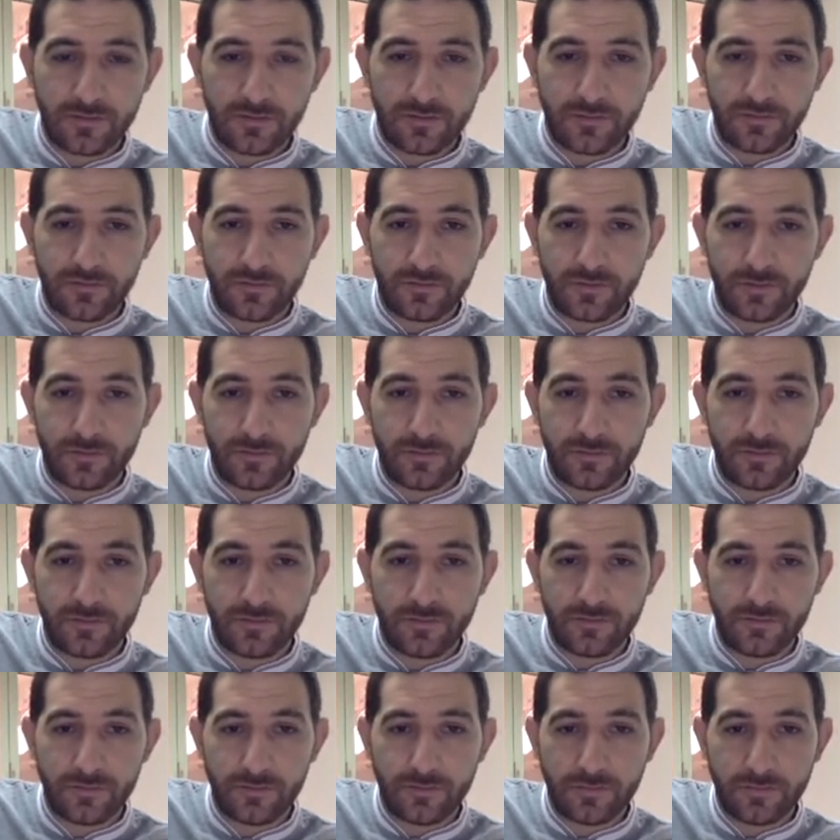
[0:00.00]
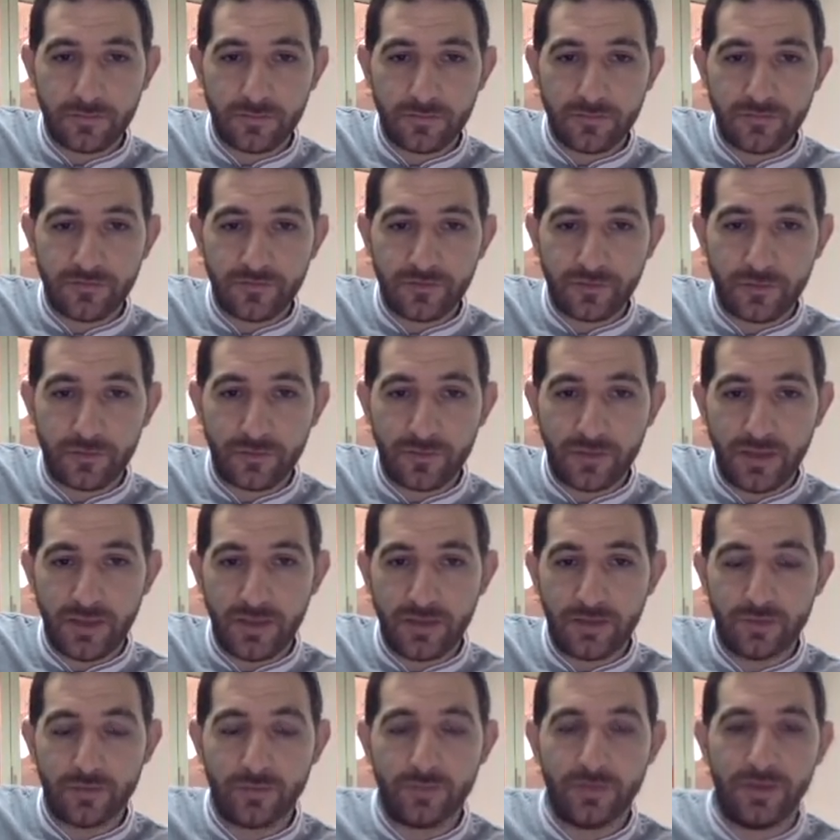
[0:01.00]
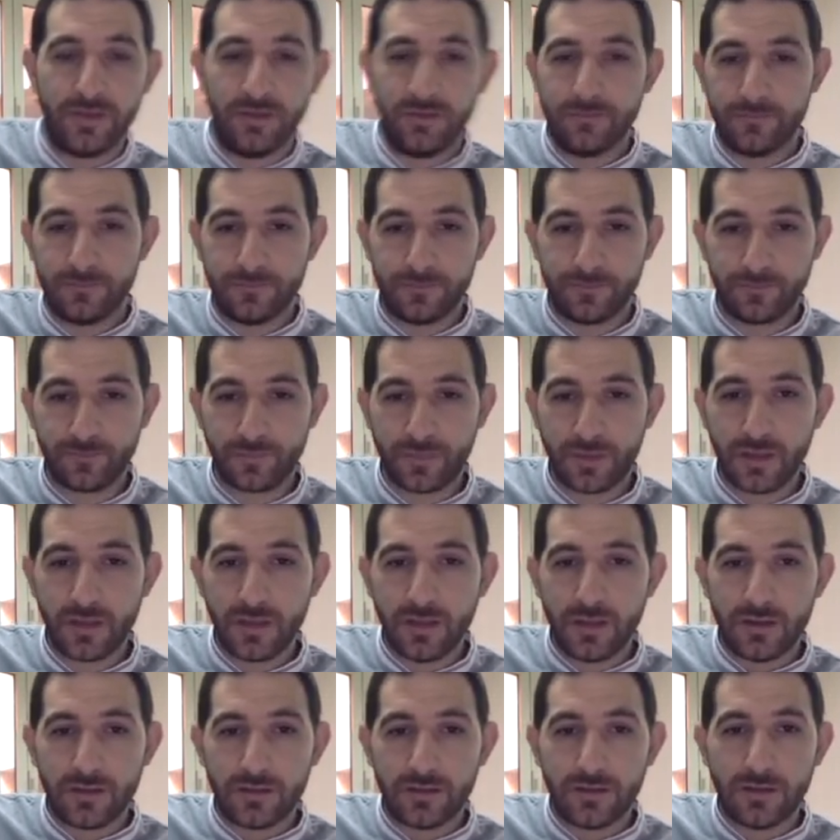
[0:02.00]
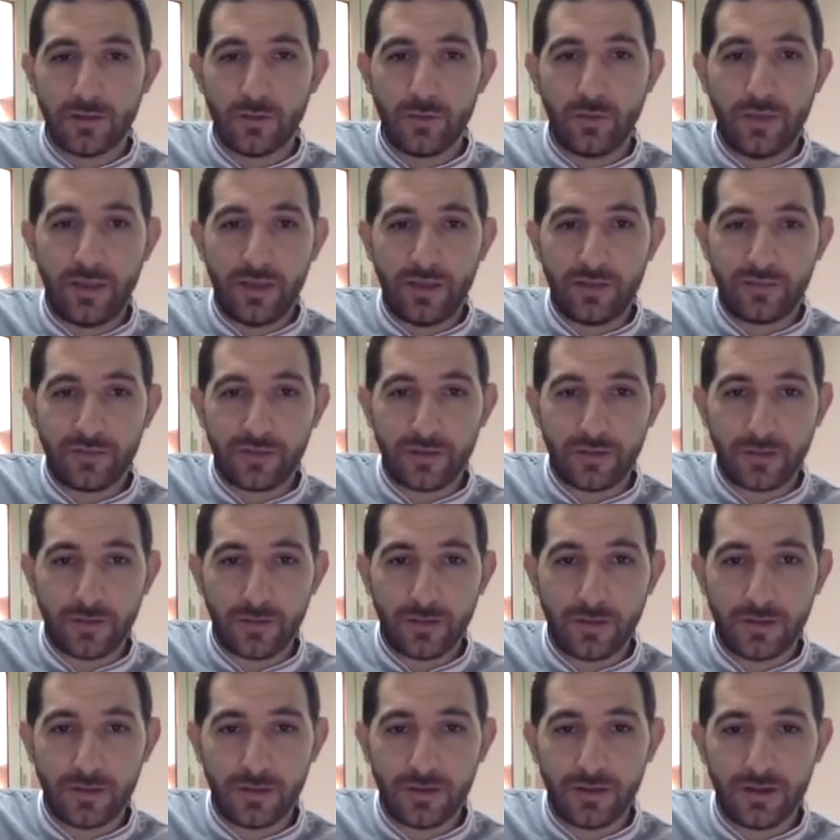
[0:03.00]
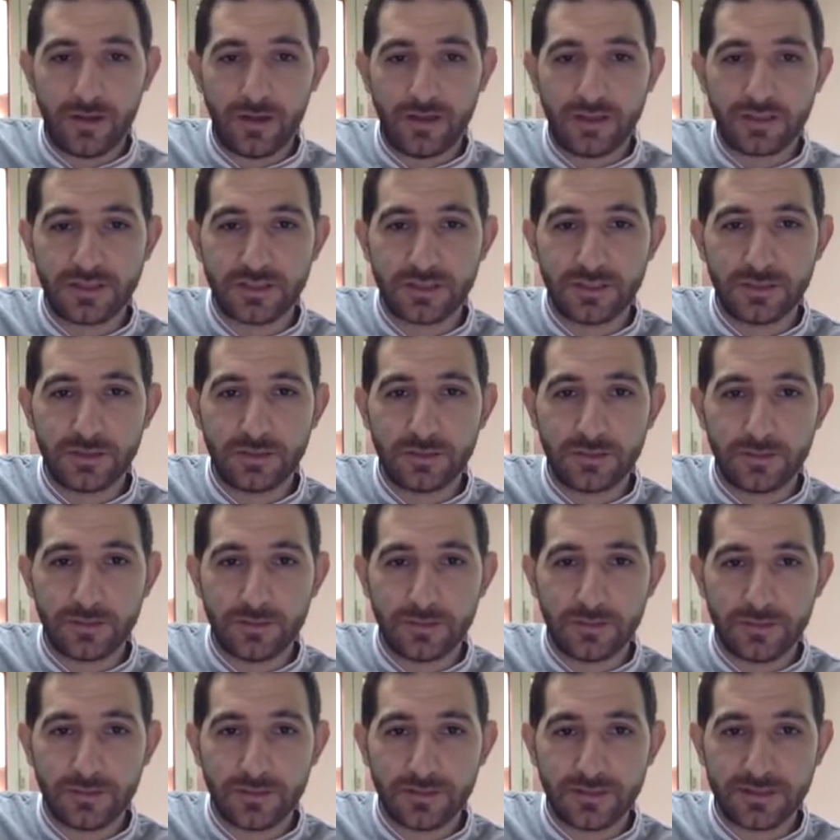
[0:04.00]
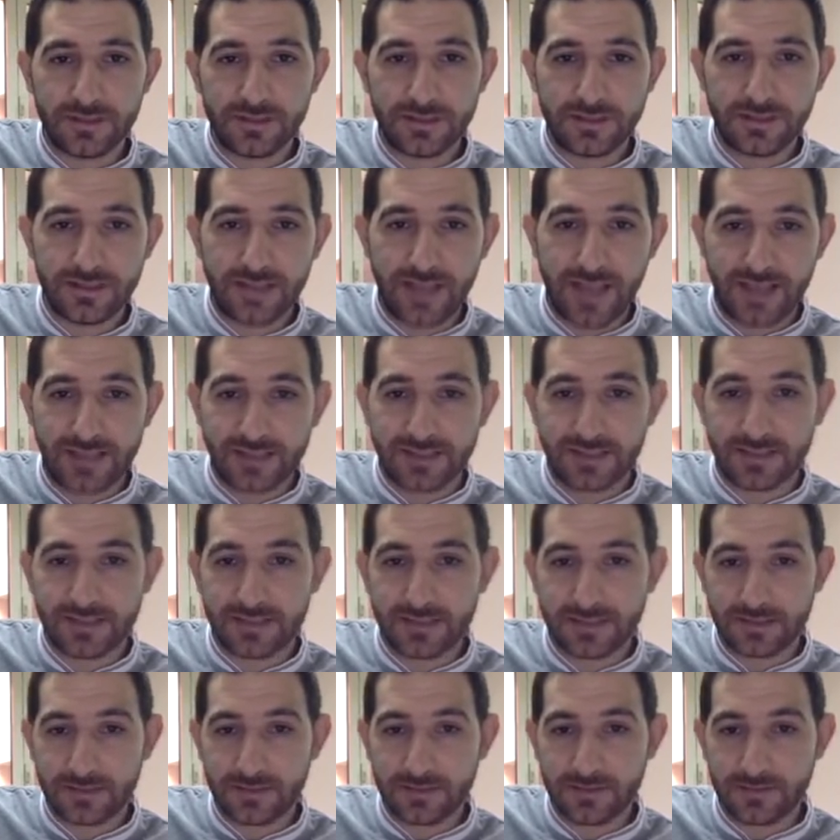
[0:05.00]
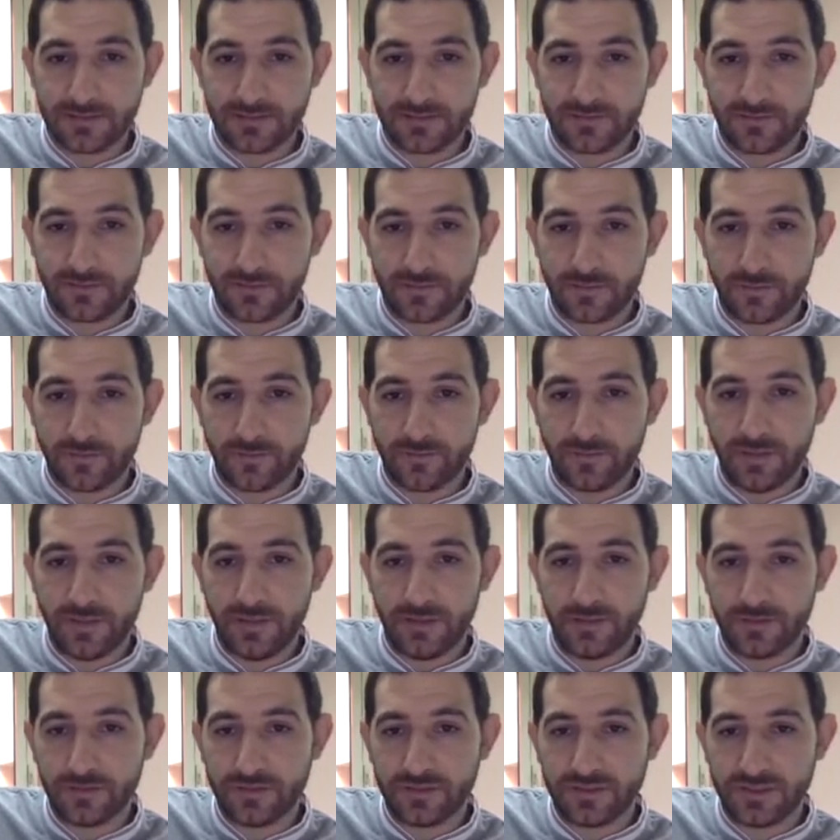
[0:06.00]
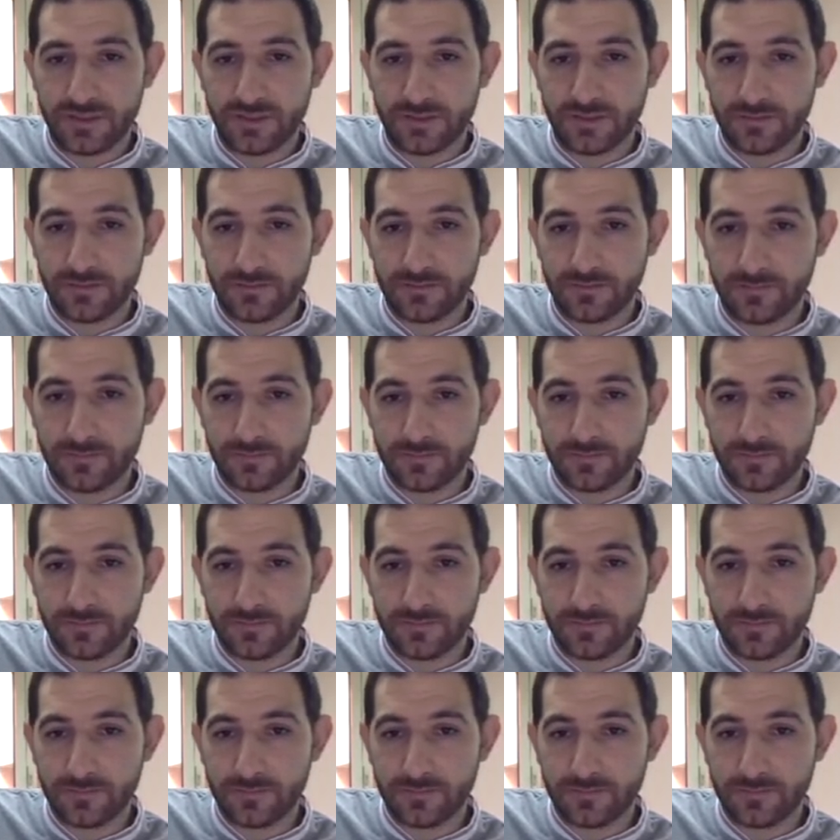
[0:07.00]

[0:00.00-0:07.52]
from A to B. Now we have another relation S from B to C.